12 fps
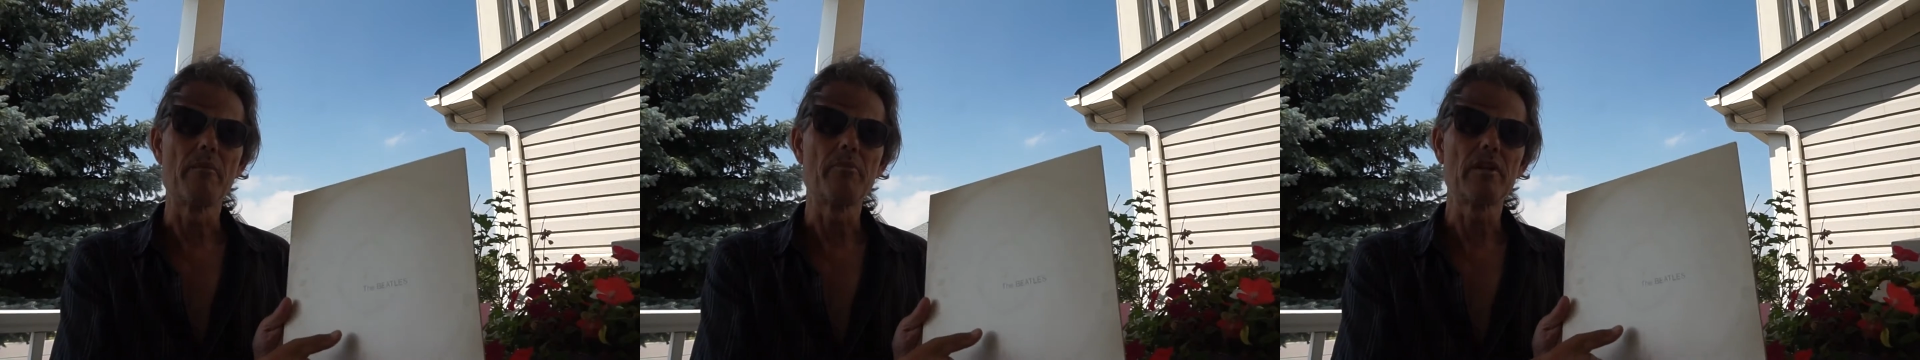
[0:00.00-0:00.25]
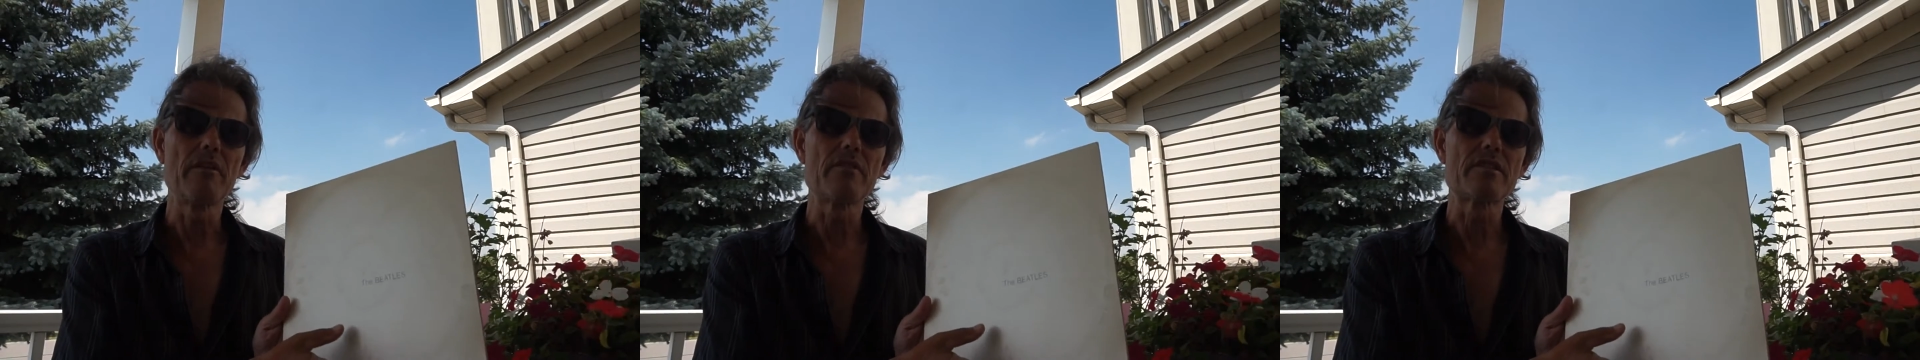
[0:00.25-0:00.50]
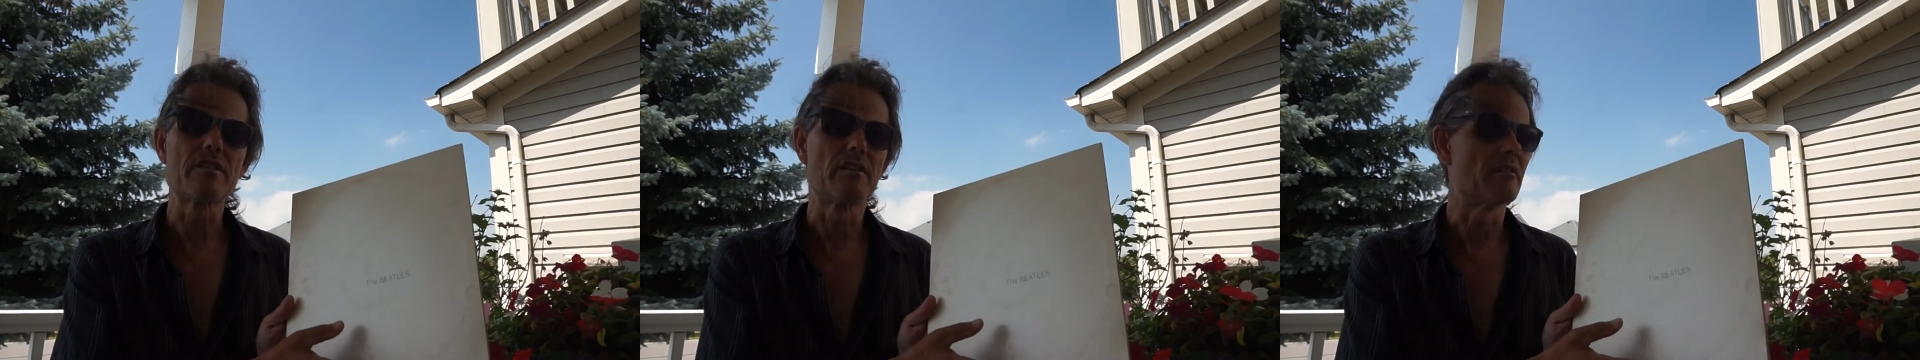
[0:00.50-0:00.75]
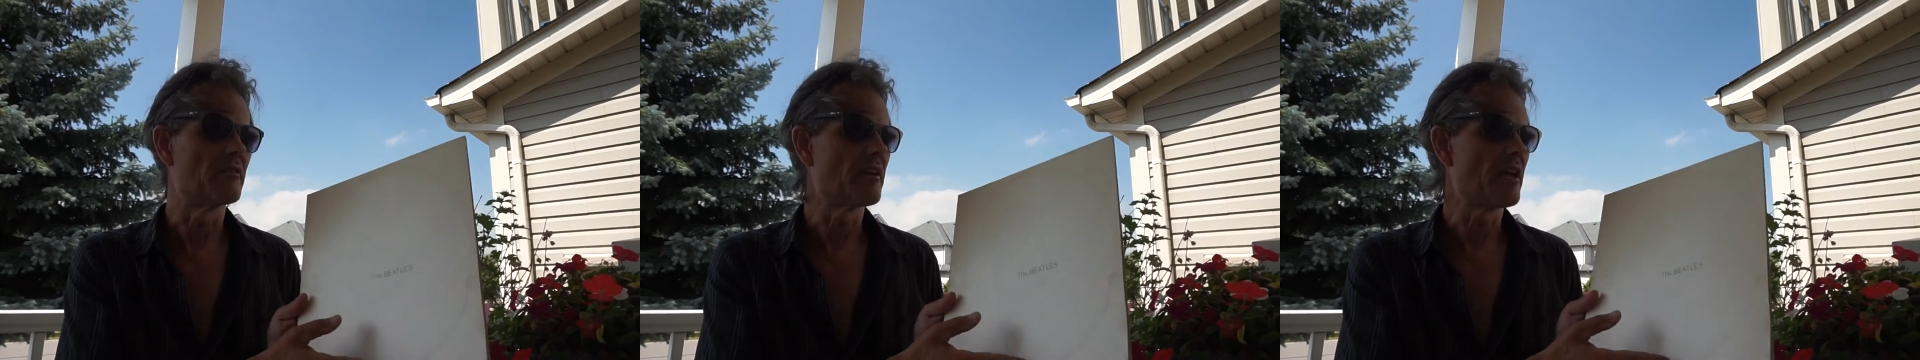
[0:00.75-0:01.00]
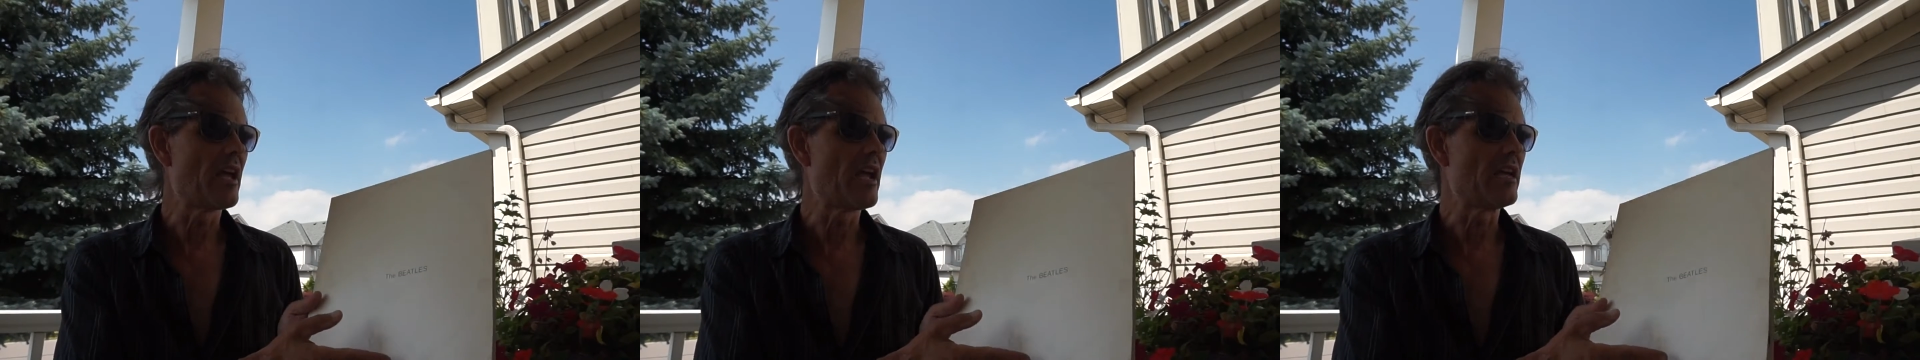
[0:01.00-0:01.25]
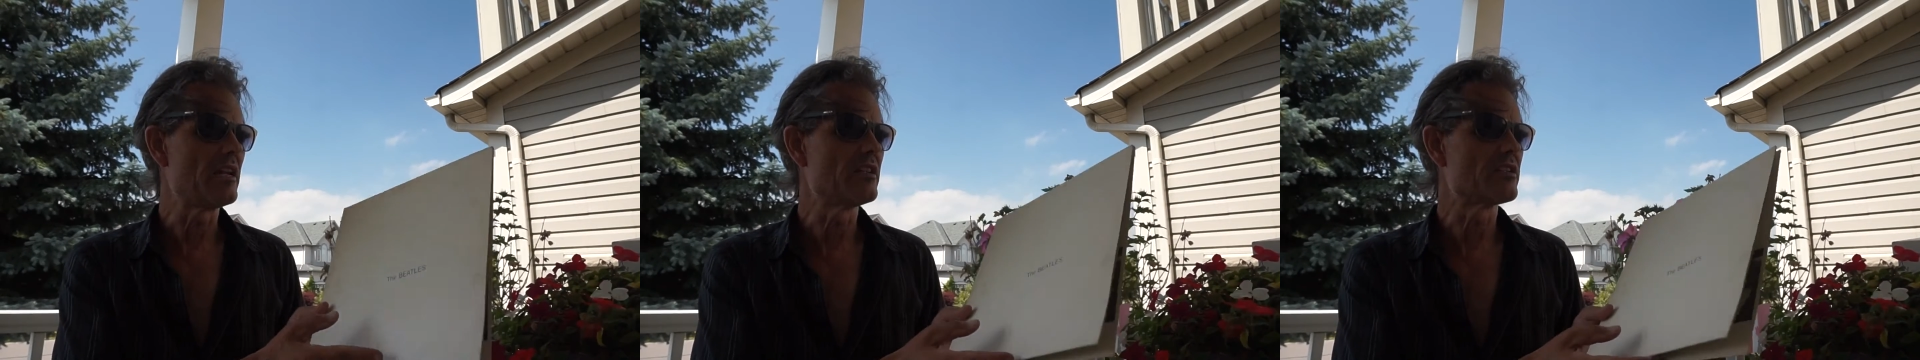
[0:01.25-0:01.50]
believe it's a
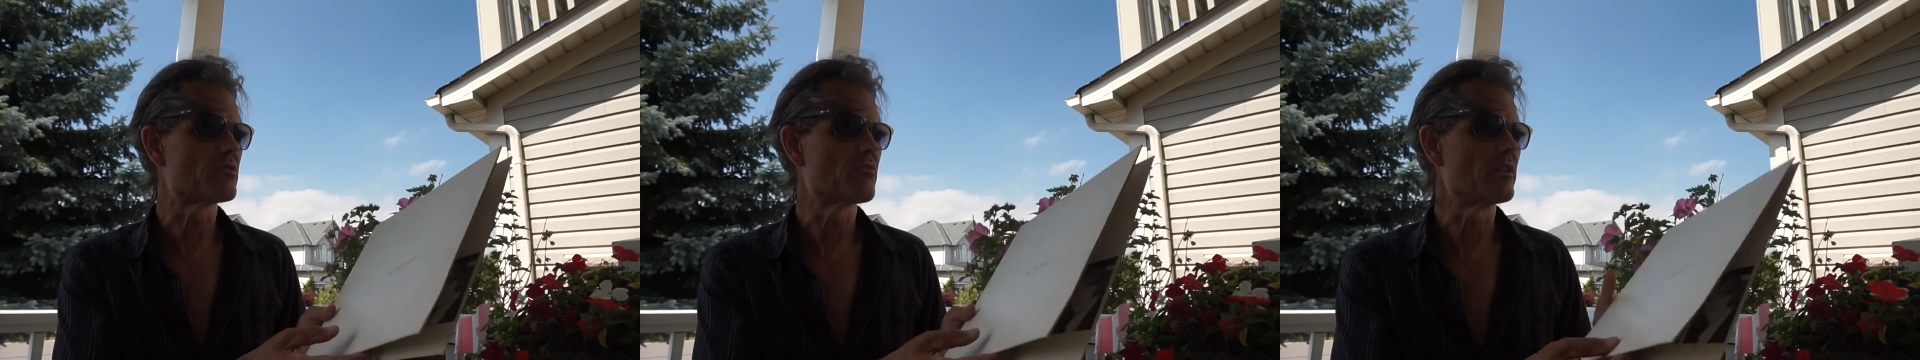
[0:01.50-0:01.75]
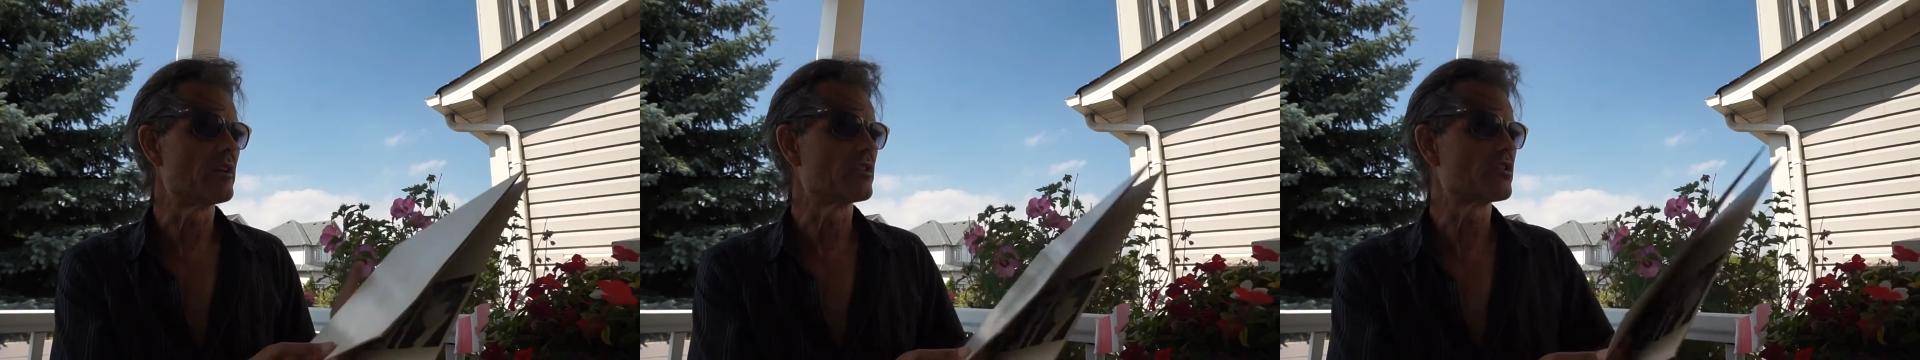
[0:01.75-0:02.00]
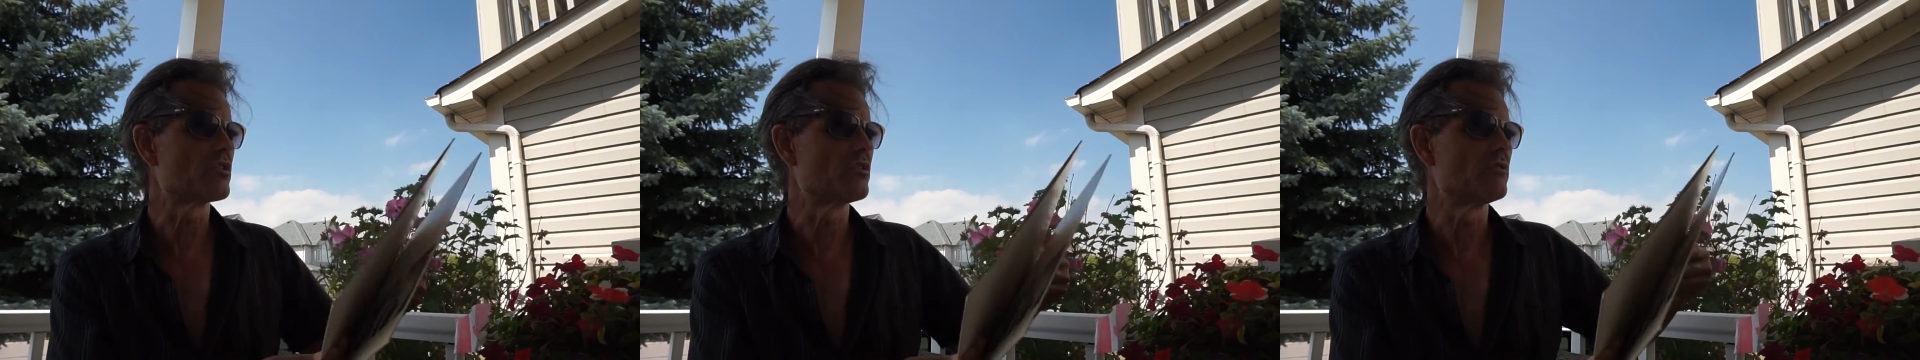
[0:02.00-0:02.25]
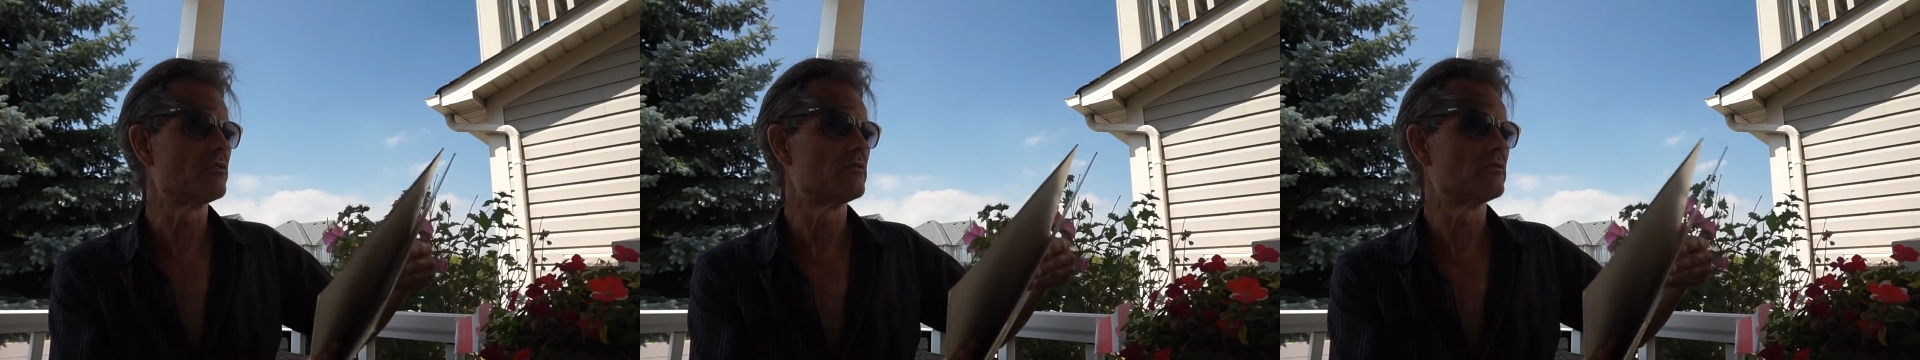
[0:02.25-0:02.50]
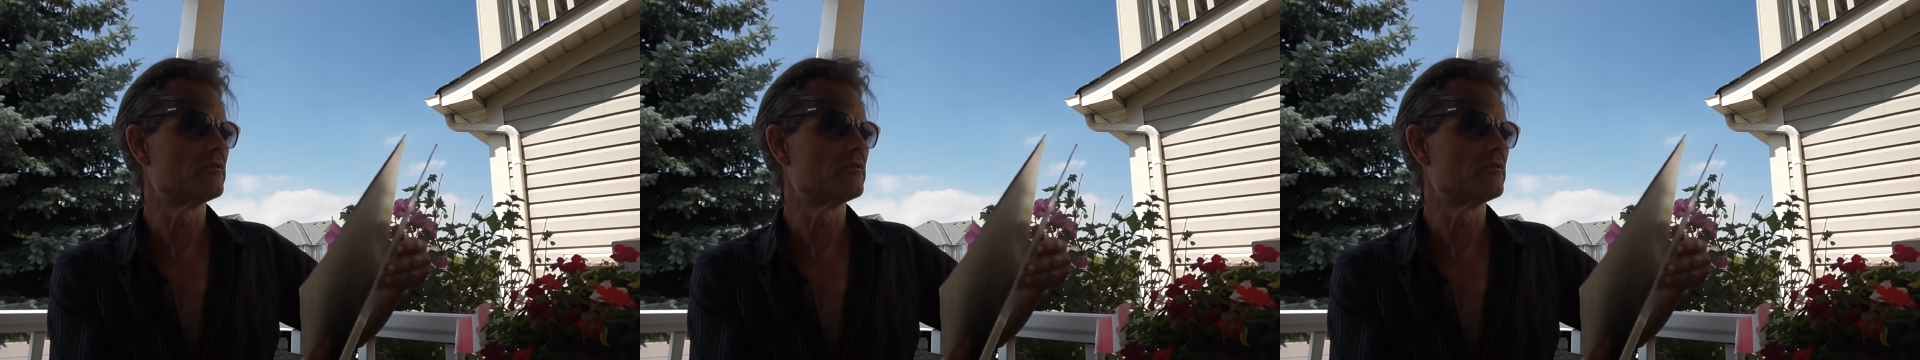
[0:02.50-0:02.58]
80s reissue,